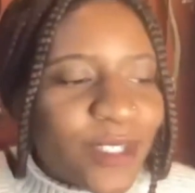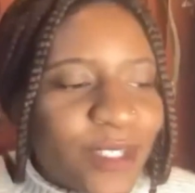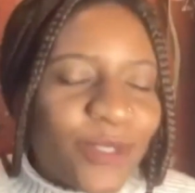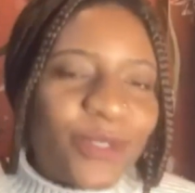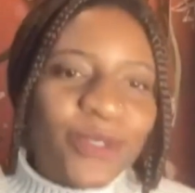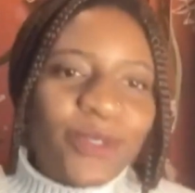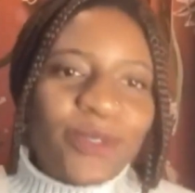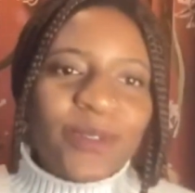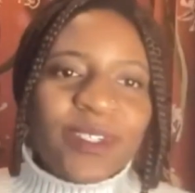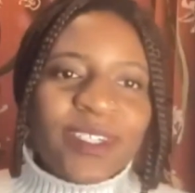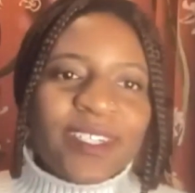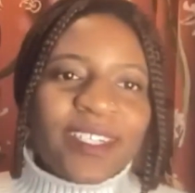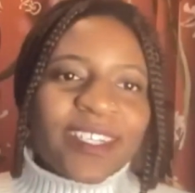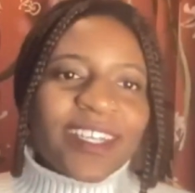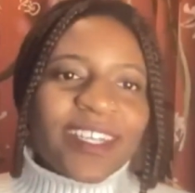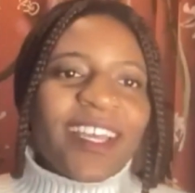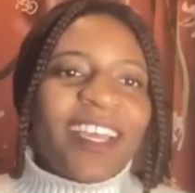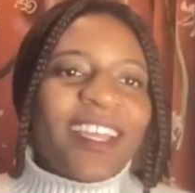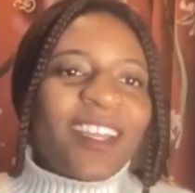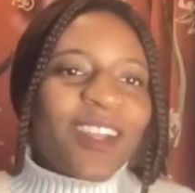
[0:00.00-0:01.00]
do.
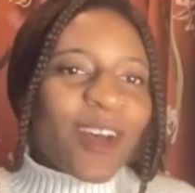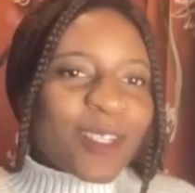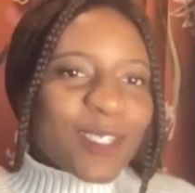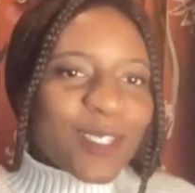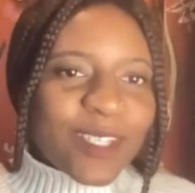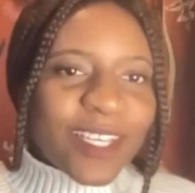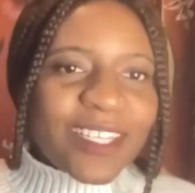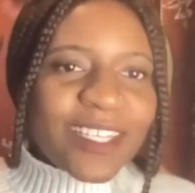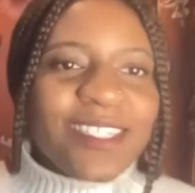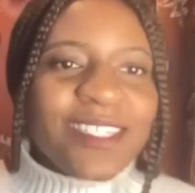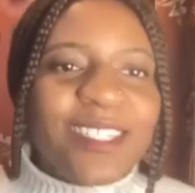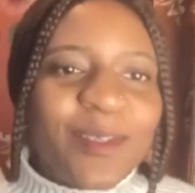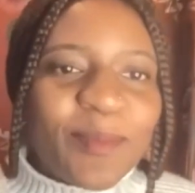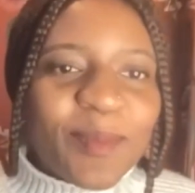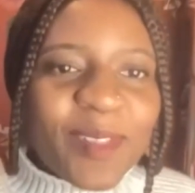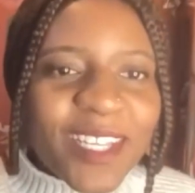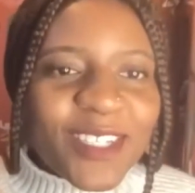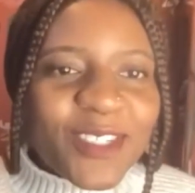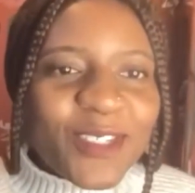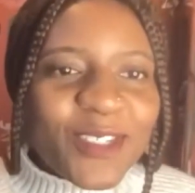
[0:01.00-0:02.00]
And also, yes, it's a
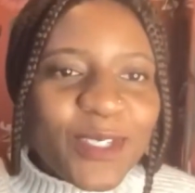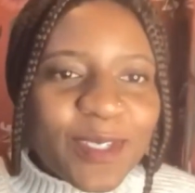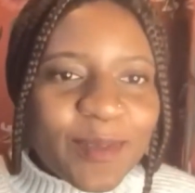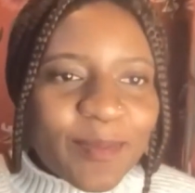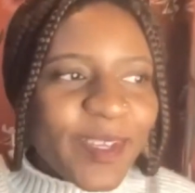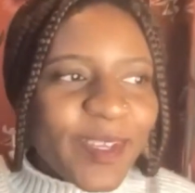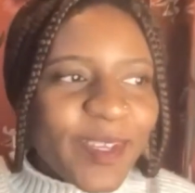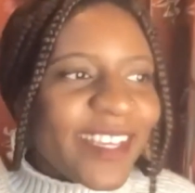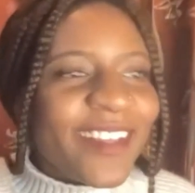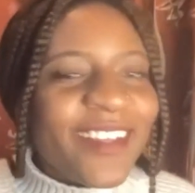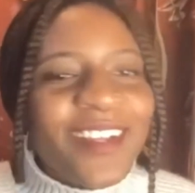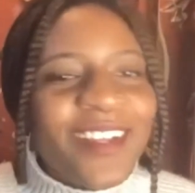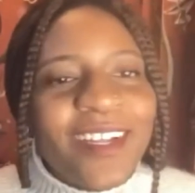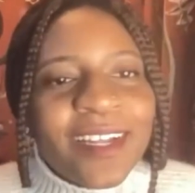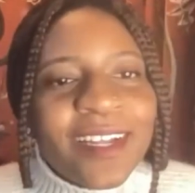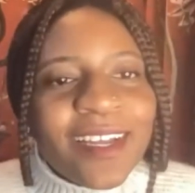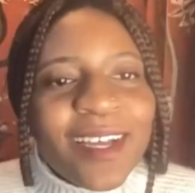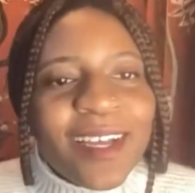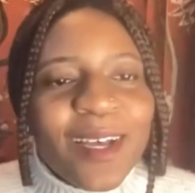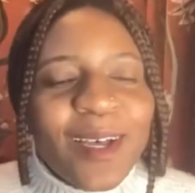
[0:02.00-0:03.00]
pleasure to be
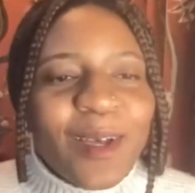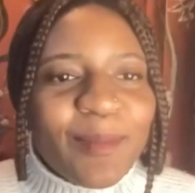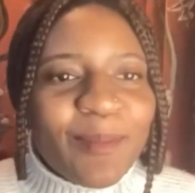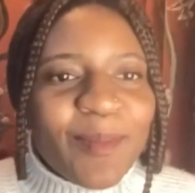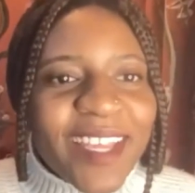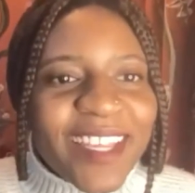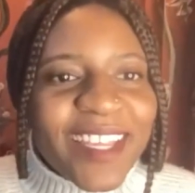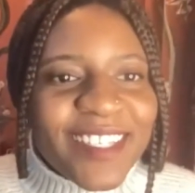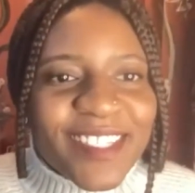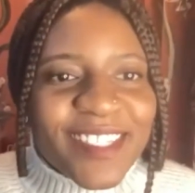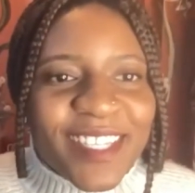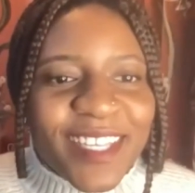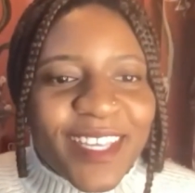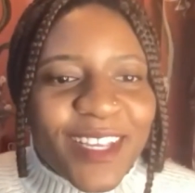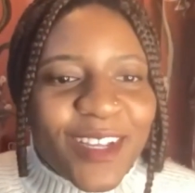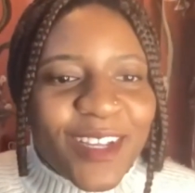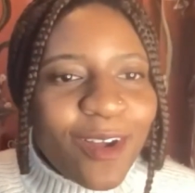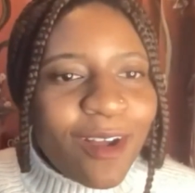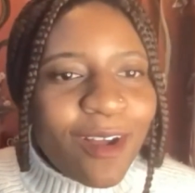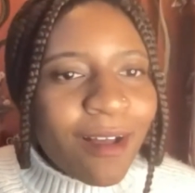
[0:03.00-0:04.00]
here and to
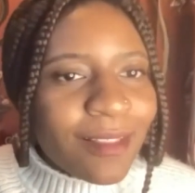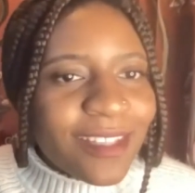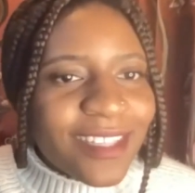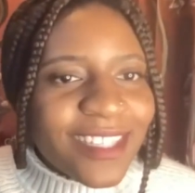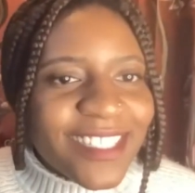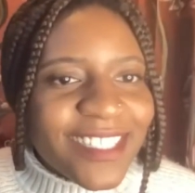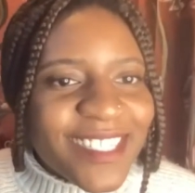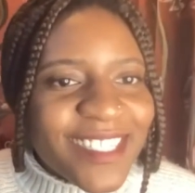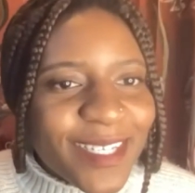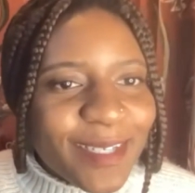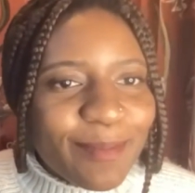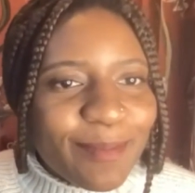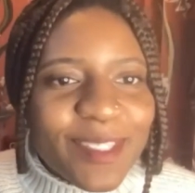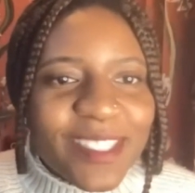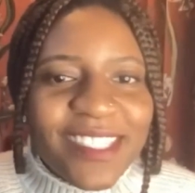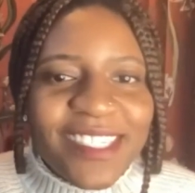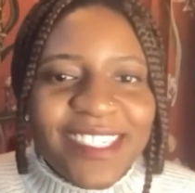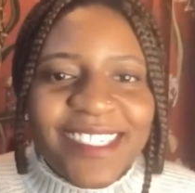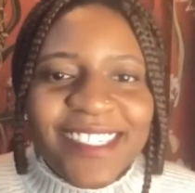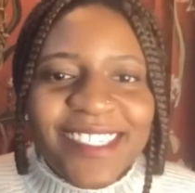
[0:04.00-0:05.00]
hear all of the
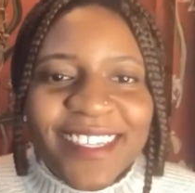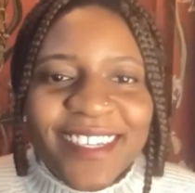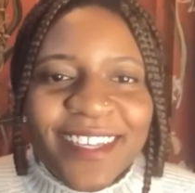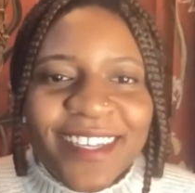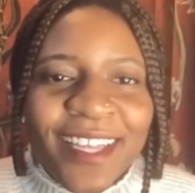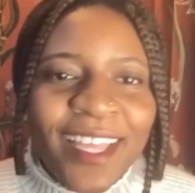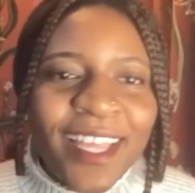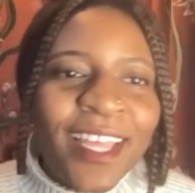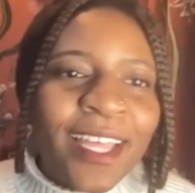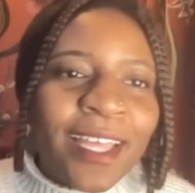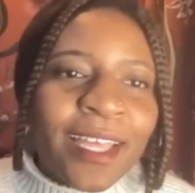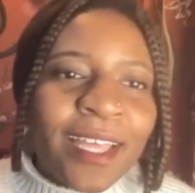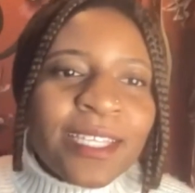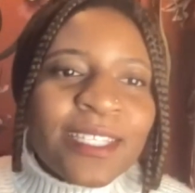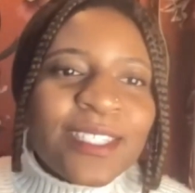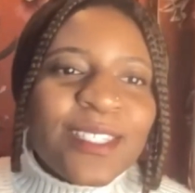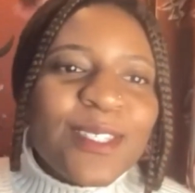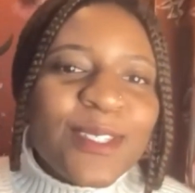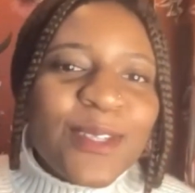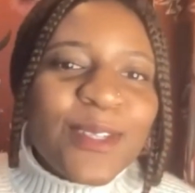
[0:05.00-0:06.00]
tips, Lisa.
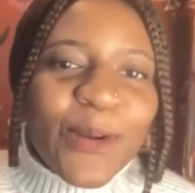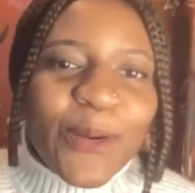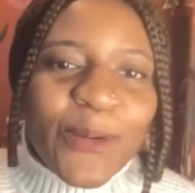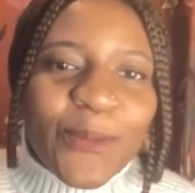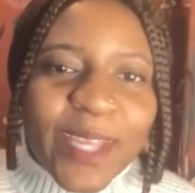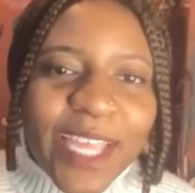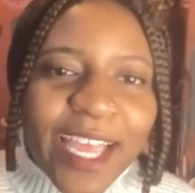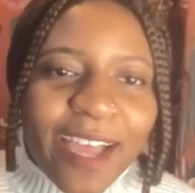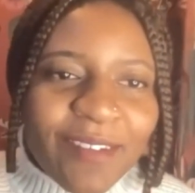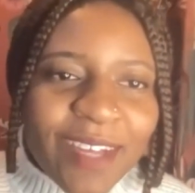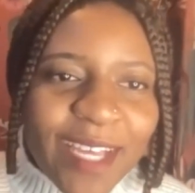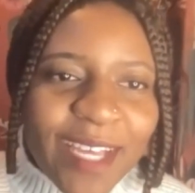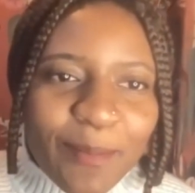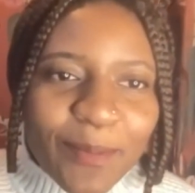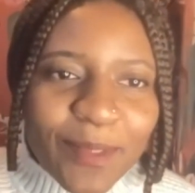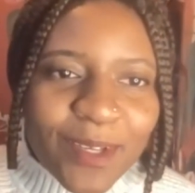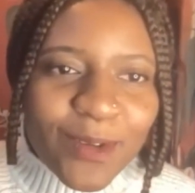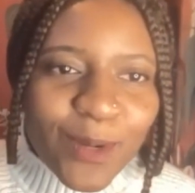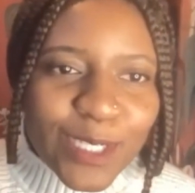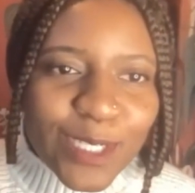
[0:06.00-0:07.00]
So we have a
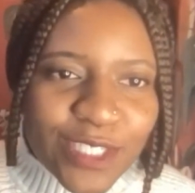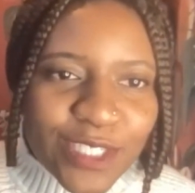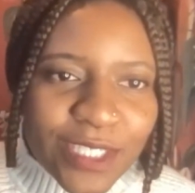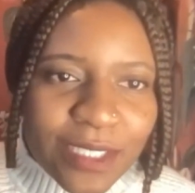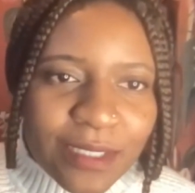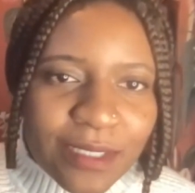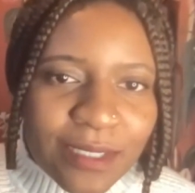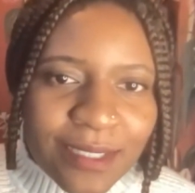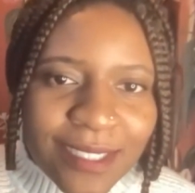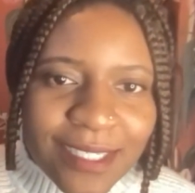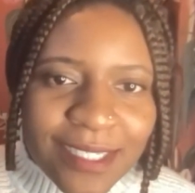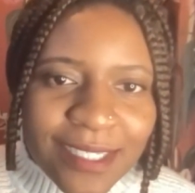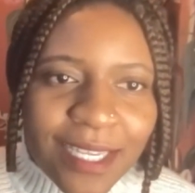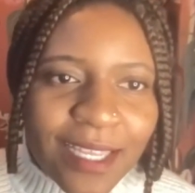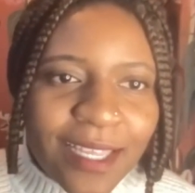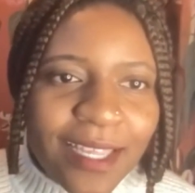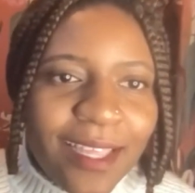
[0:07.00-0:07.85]
couple of questions.